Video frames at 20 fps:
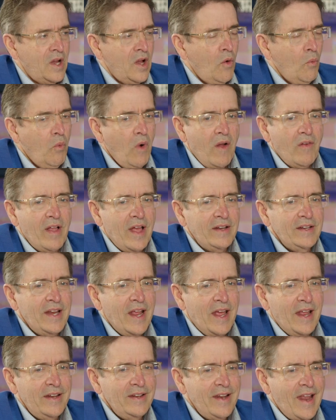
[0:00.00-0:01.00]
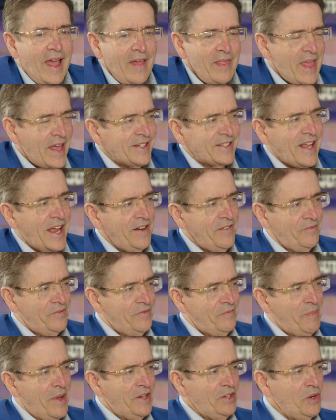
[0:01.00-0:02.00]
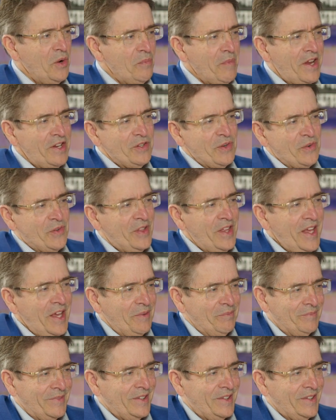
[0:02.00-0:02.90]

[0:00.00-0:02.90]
Well, and that's kind of been your major theme,